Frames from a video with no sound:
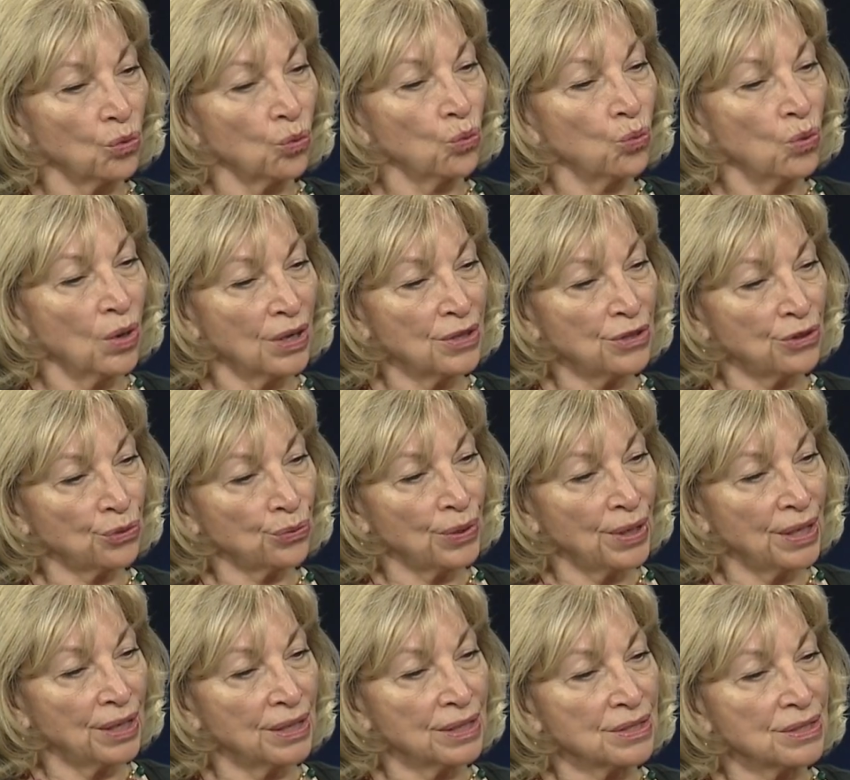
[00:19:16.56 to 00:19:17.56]
One
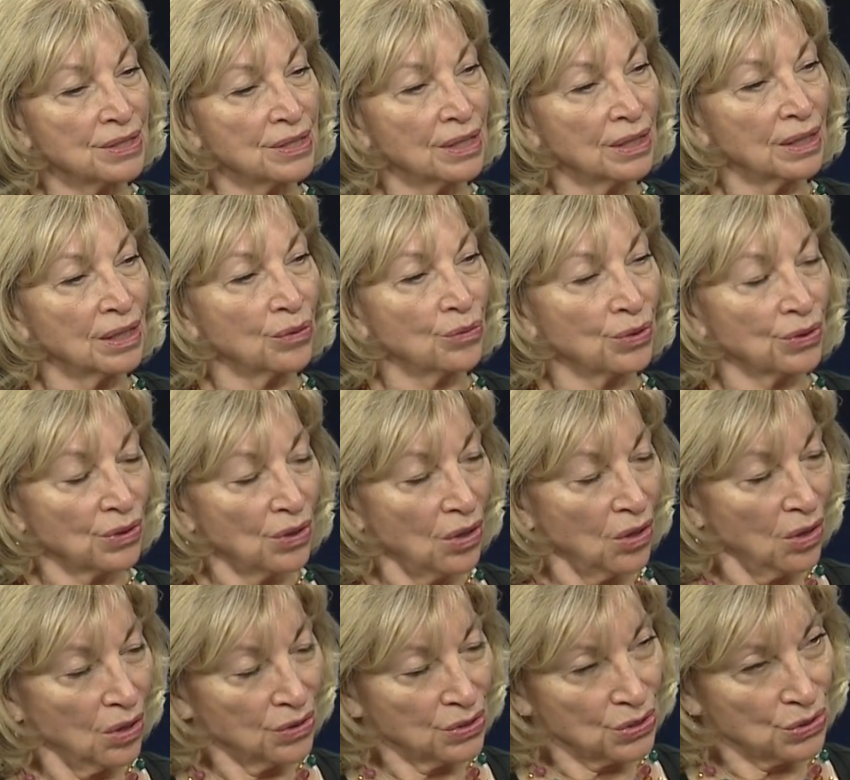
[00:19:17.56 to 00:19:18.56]
thread is dealing with
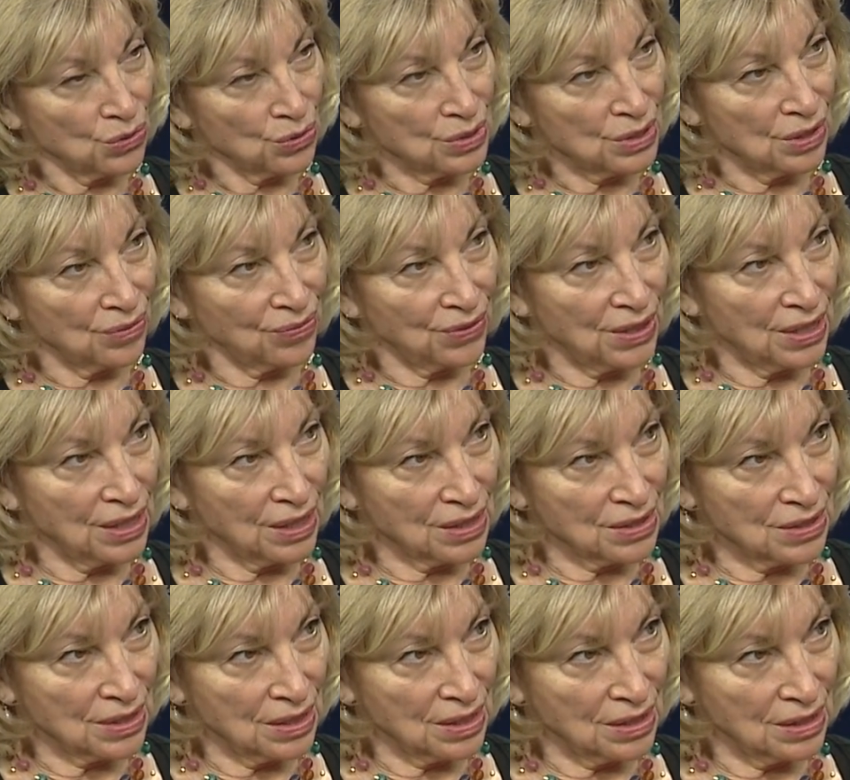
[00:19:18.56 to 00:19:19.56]
all the sorts of
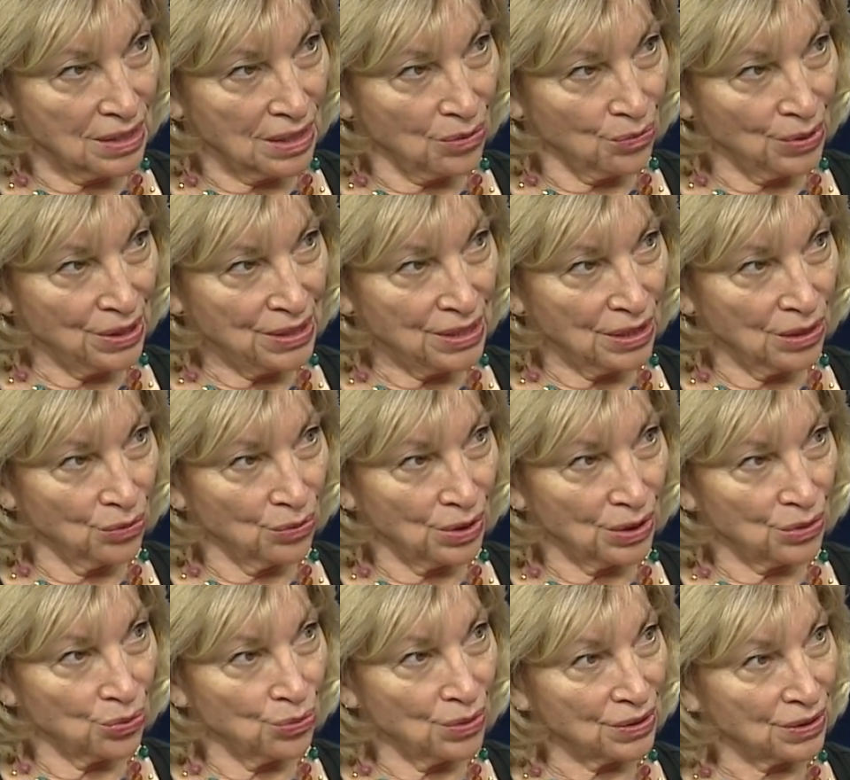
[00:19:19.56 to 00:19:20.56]
things that we deal
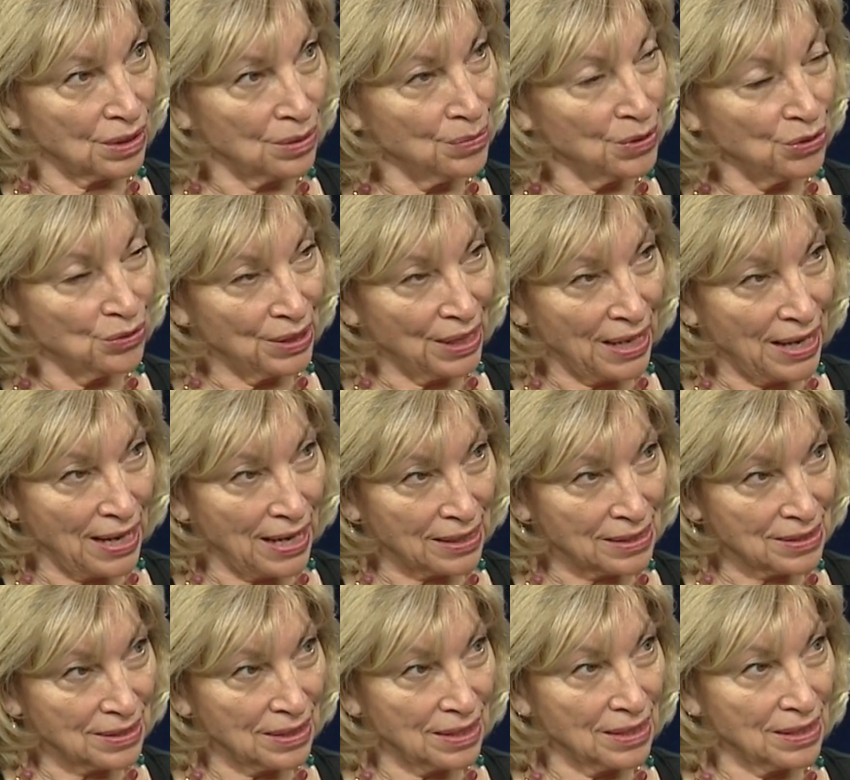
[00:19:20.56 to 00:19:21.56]
with community
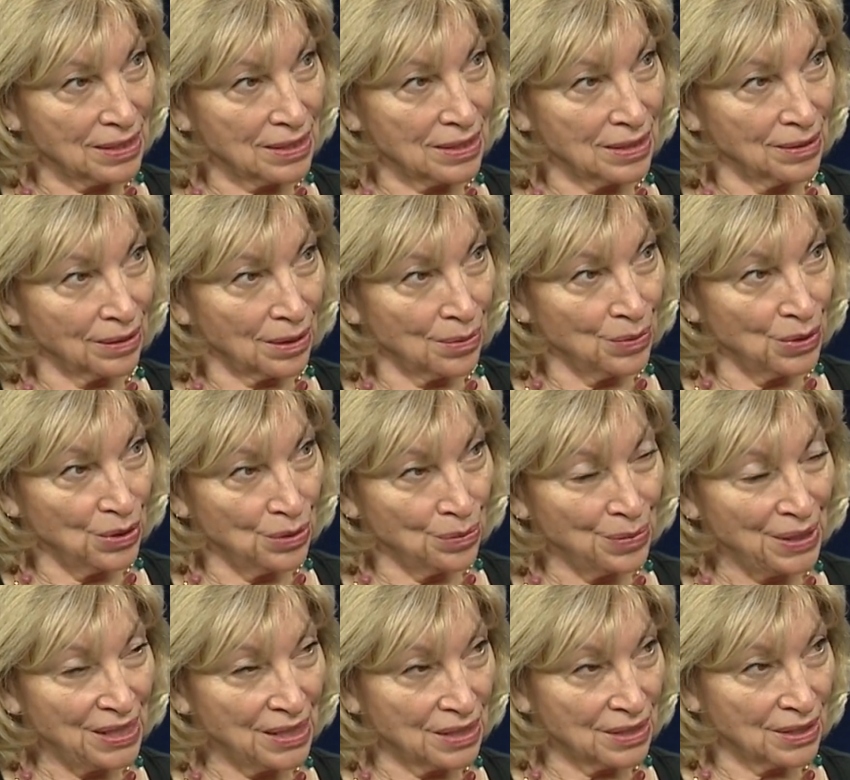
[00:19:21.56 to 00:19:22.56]
access and community
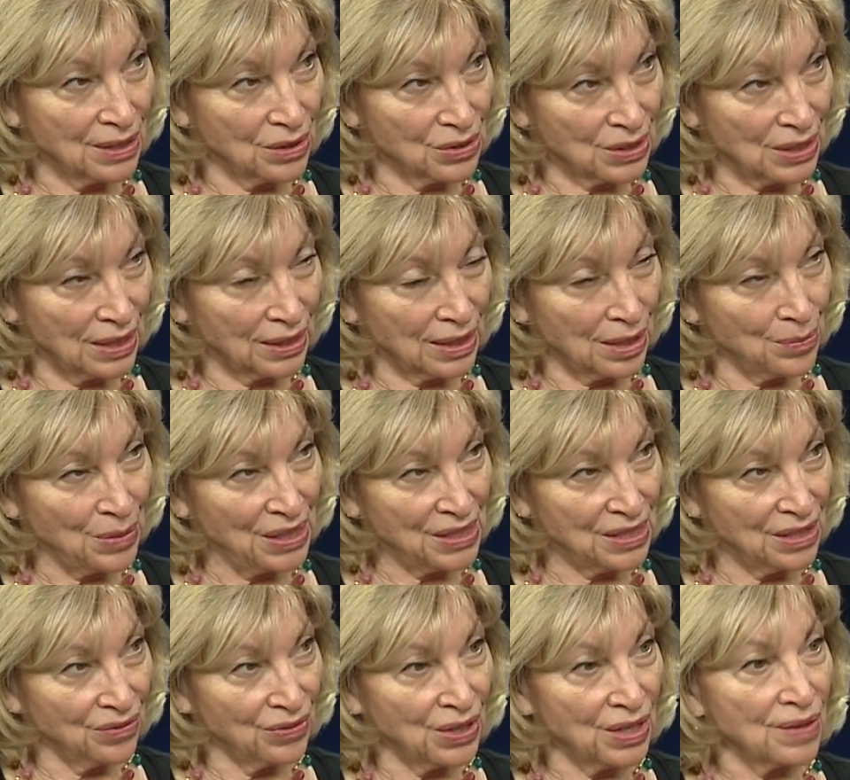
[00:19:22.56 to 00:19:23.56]
media centers like
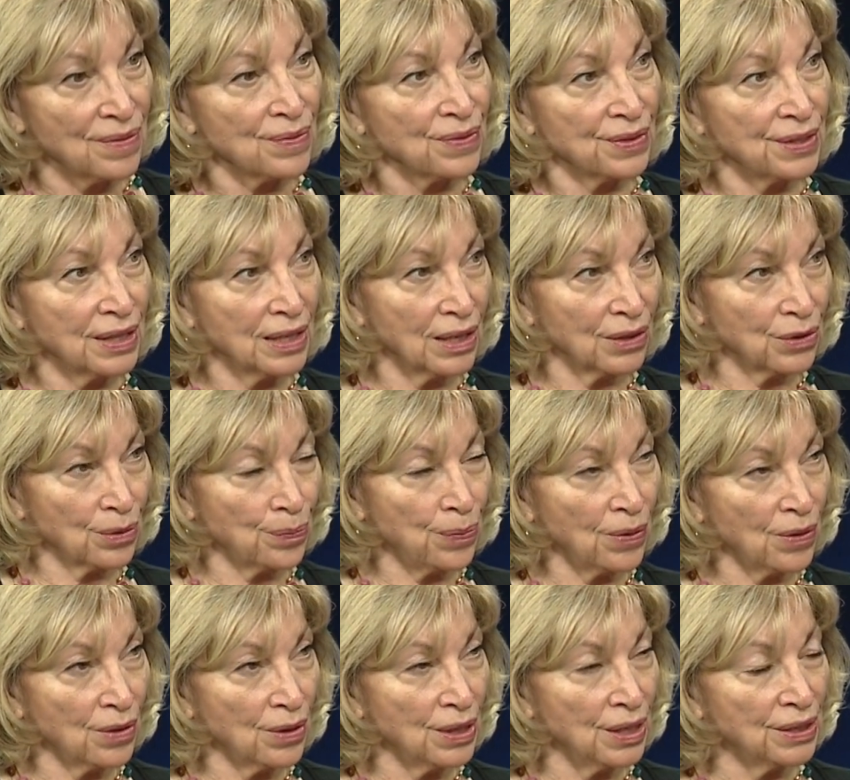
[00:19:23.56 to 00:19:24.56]
MATV.
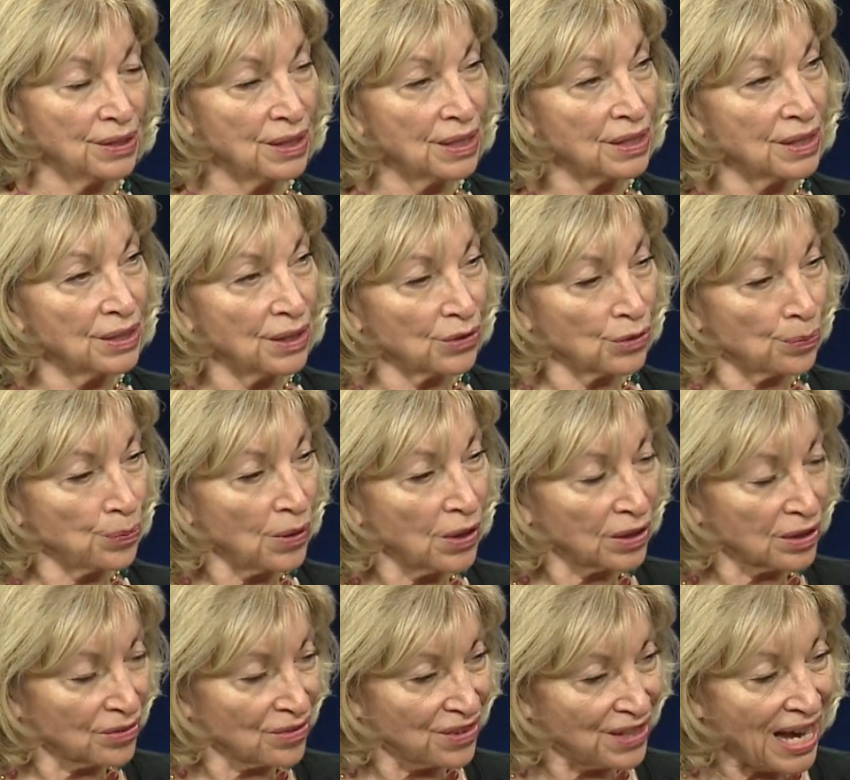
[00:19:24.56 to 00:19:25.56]
And then another
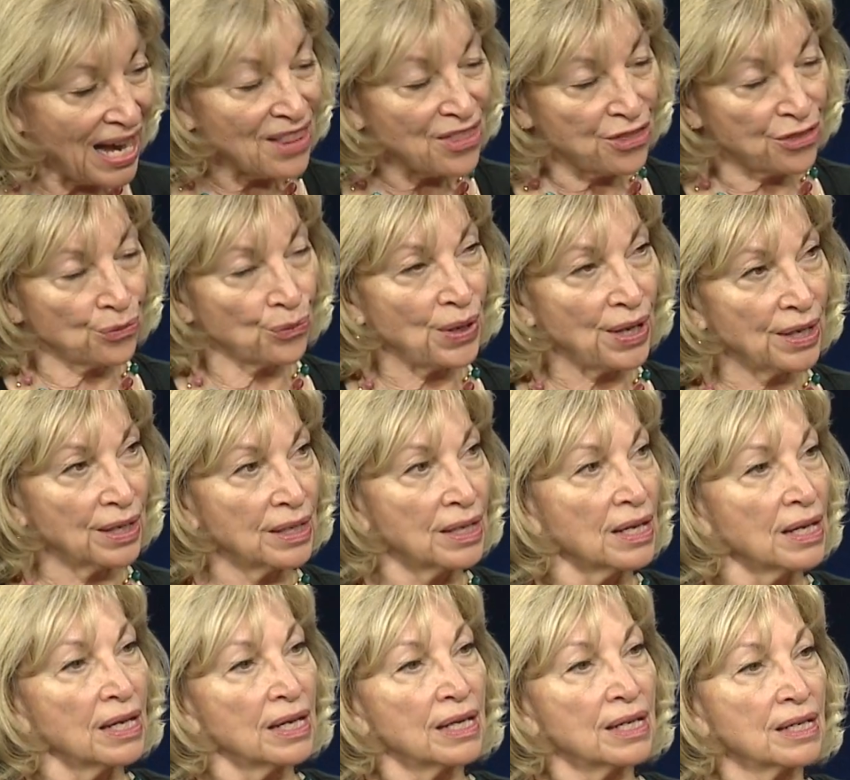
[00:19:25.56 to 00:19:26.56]
part of that thread
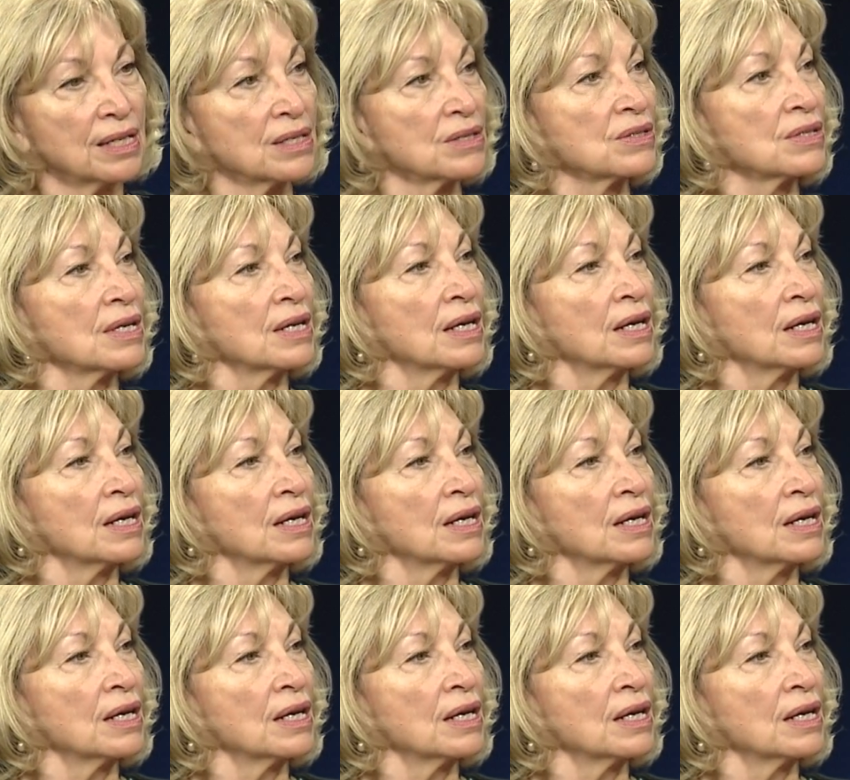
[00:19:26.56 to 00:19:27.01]
is